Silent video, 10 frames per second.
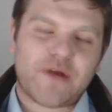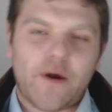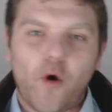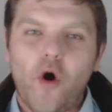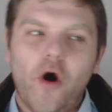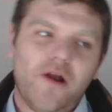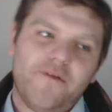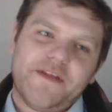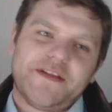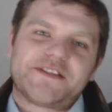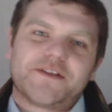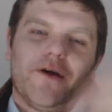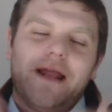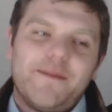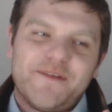he wants to bring all of
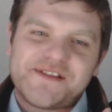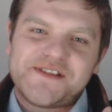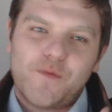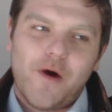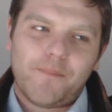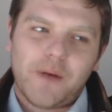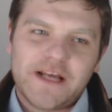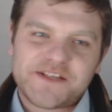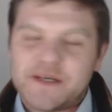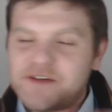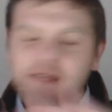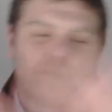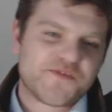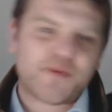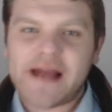the disloyal elements into one
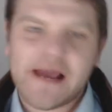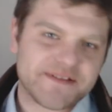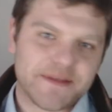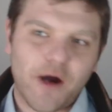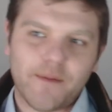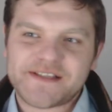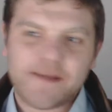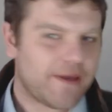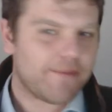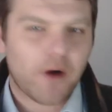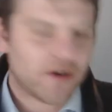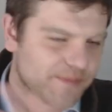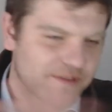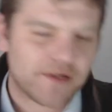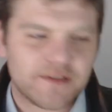place because they're all spread out at the moment. It'd
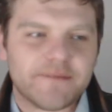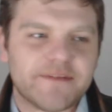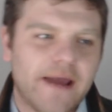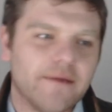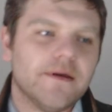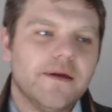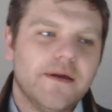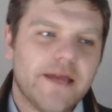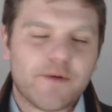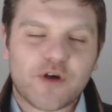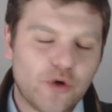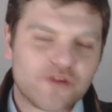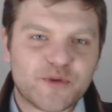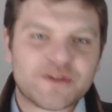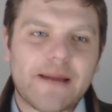be impossible to hunt them down.
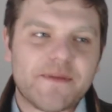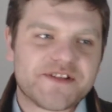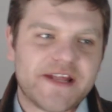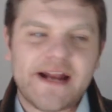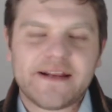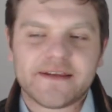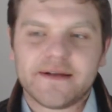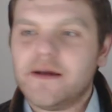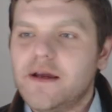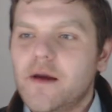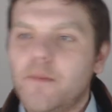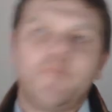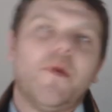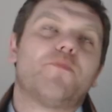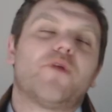It would cause more damage than anything.
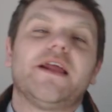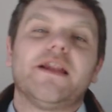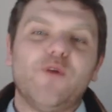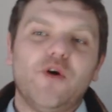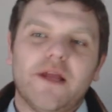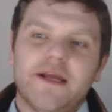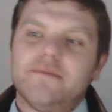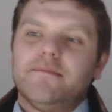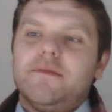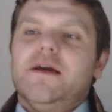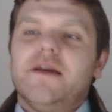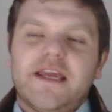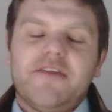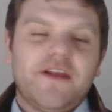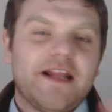But by bringing them all in,
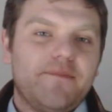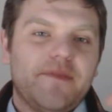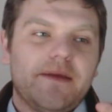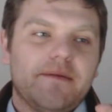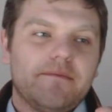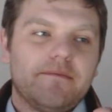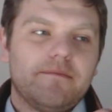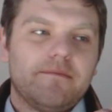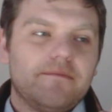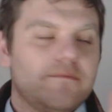giving them the